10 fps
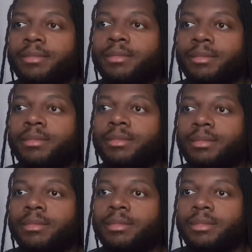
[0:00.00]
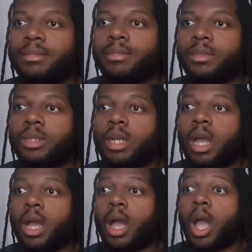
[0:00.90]

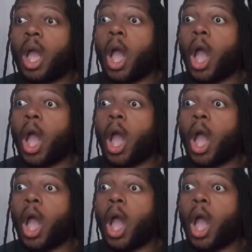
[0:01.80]
(silence)